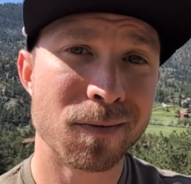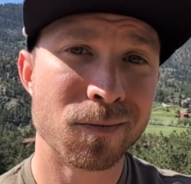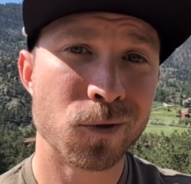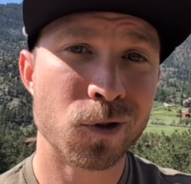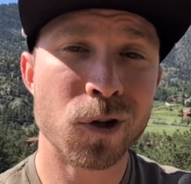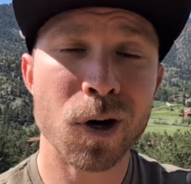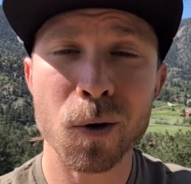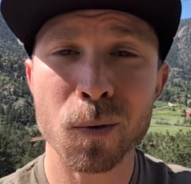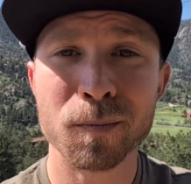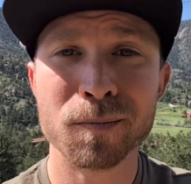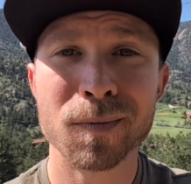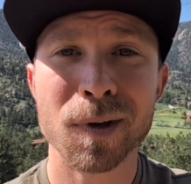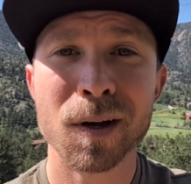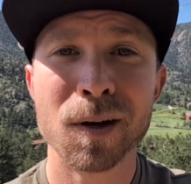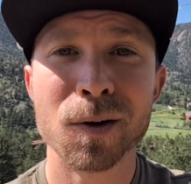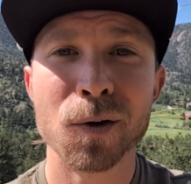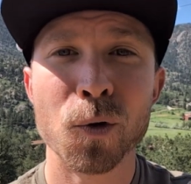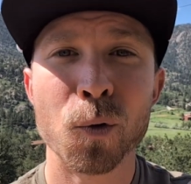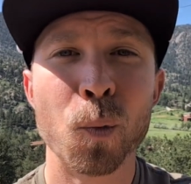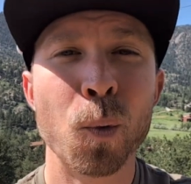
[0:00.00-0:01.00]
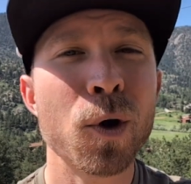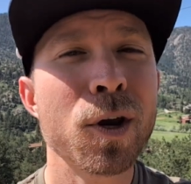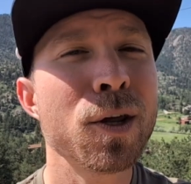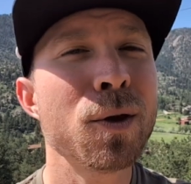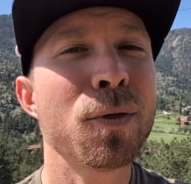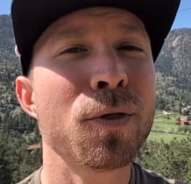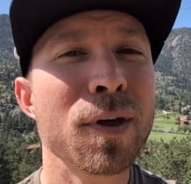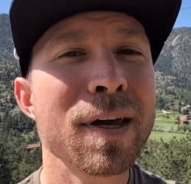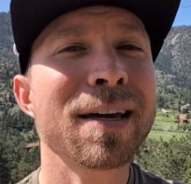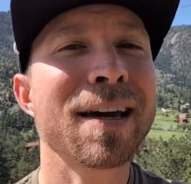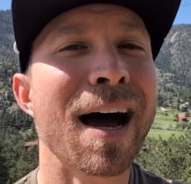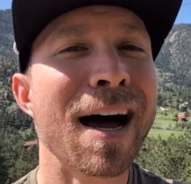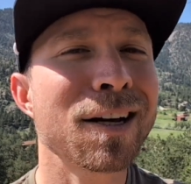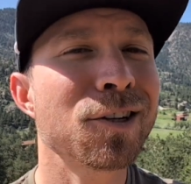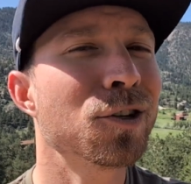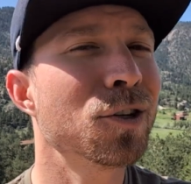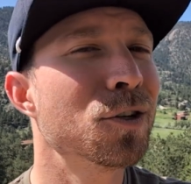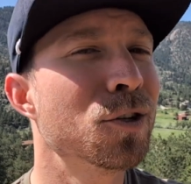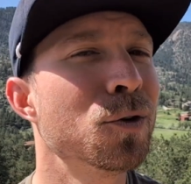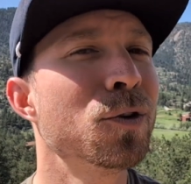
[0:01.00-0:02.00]
So what do you think I
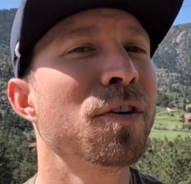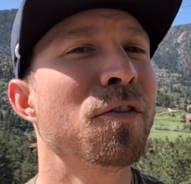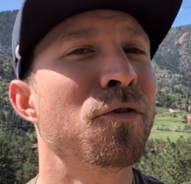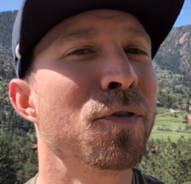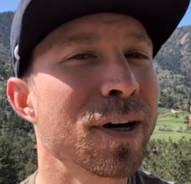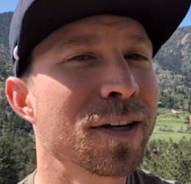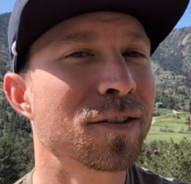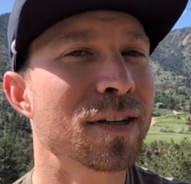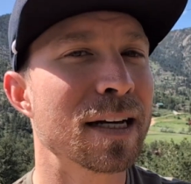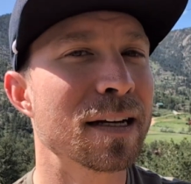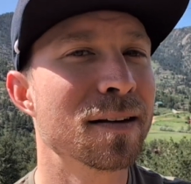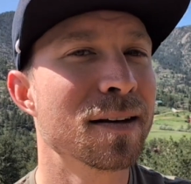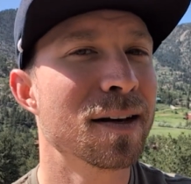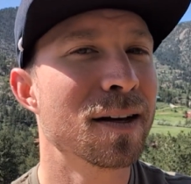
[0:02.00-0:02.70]
should do to fix it?